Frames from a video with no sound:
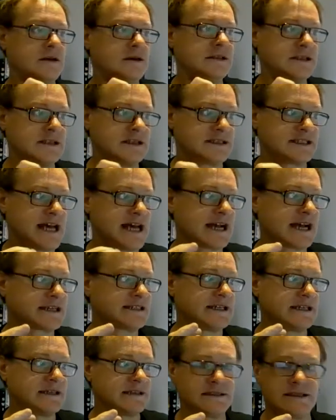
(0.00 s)
the
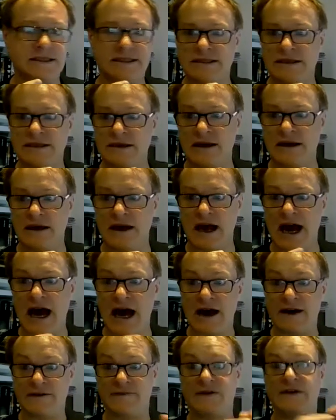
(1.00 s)
sectors
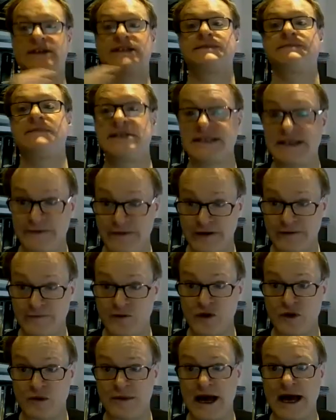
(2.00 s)
have a specific
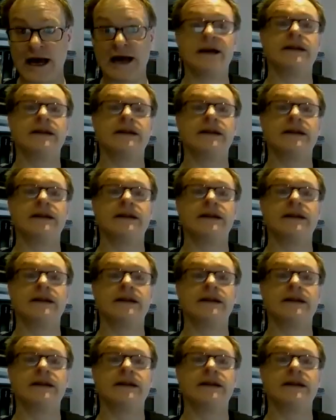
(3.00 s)
format,